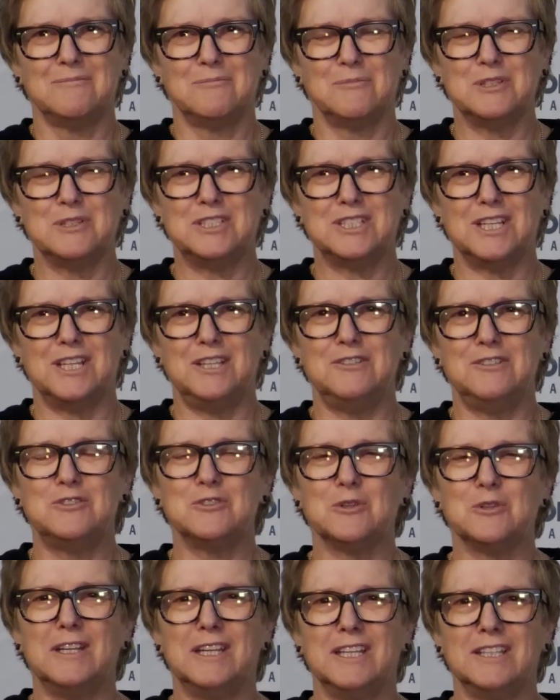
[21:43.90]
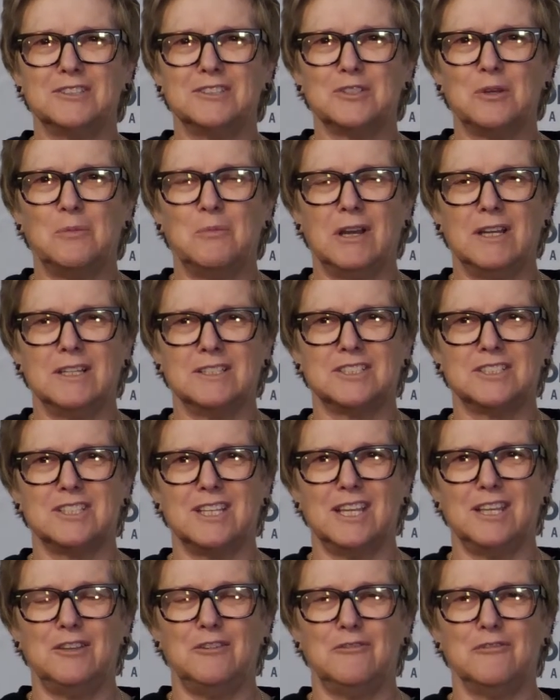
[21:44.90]
appreciate you joining so much.
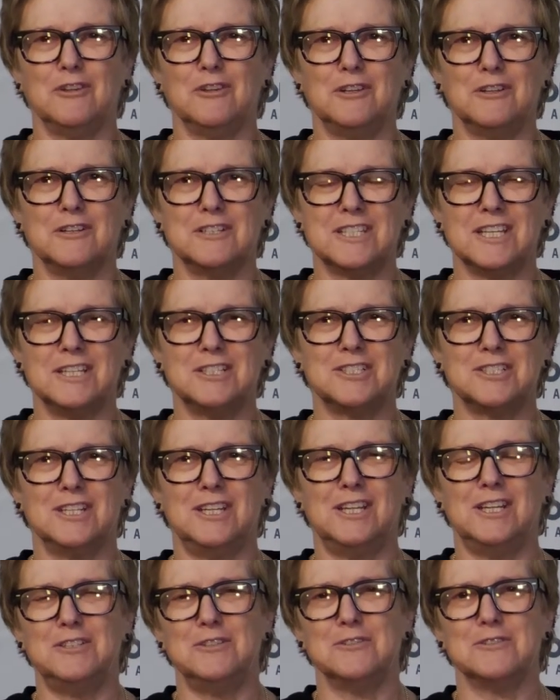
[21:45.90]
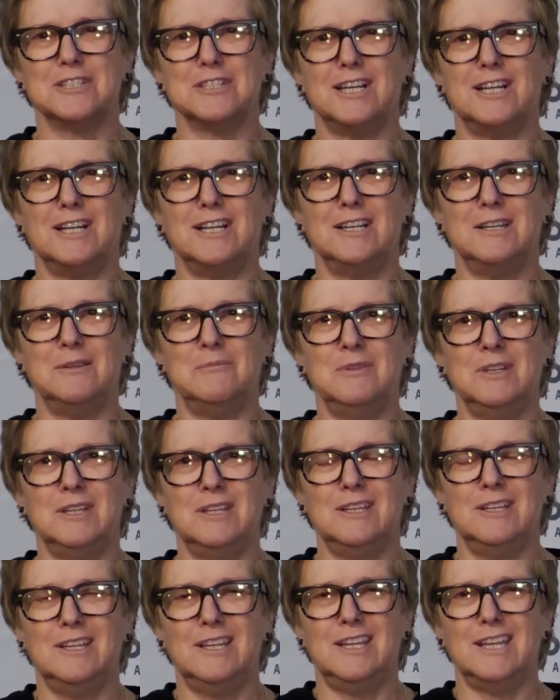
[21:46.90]
Thank you for your attention and your time.
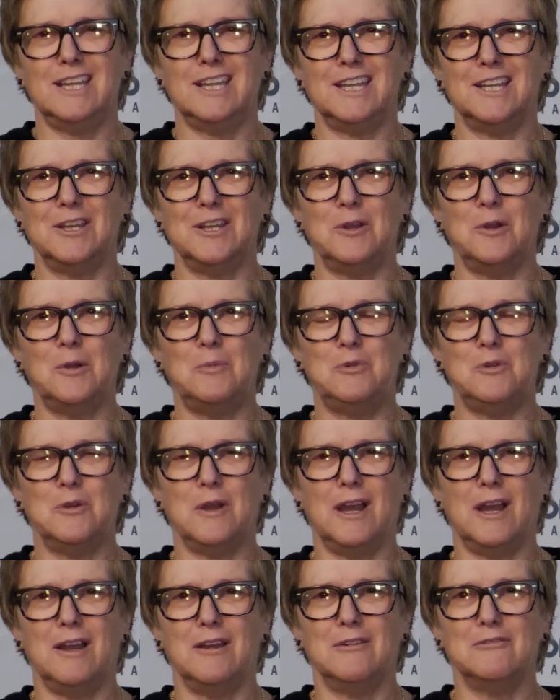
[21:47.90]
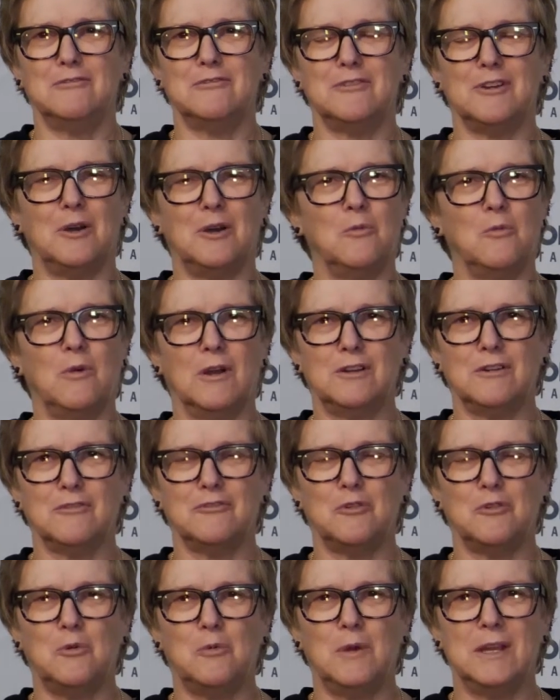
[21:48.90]
And I hope you have a
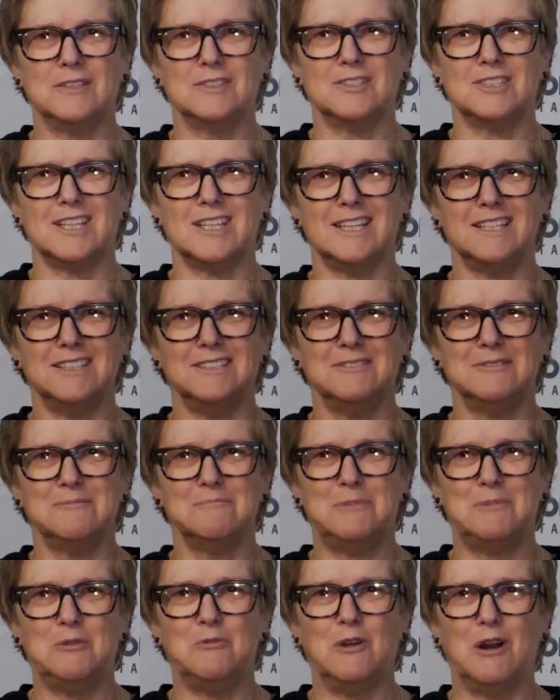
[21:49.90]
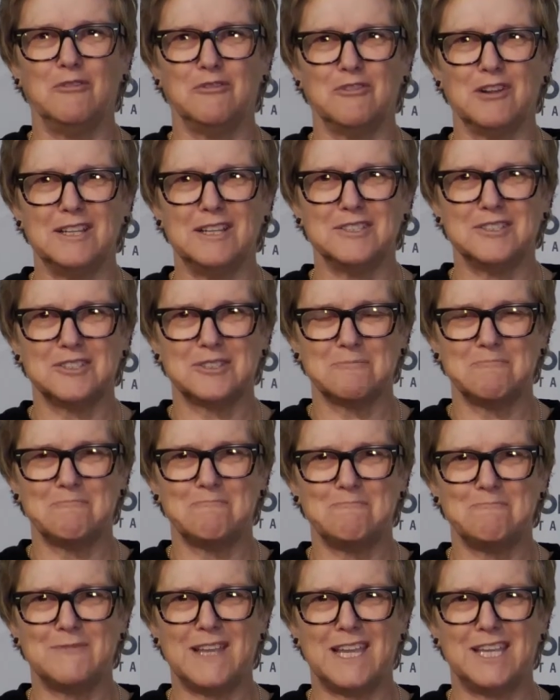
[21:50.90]
wonderful Wednesday. Be well, friends.
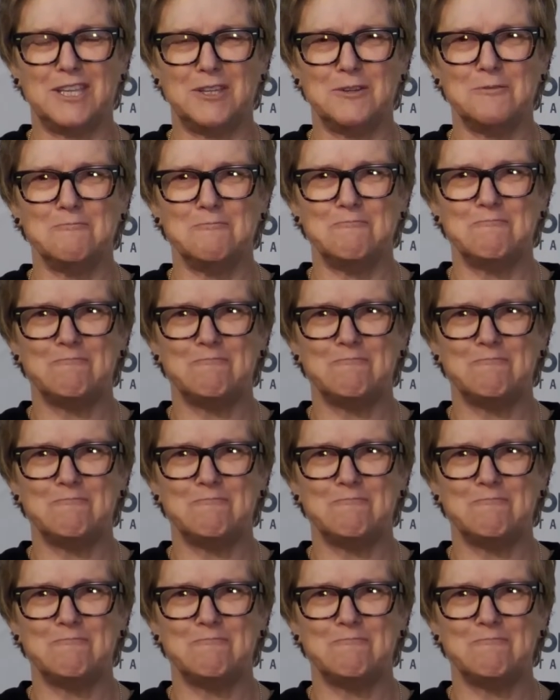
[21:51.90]
Thank you.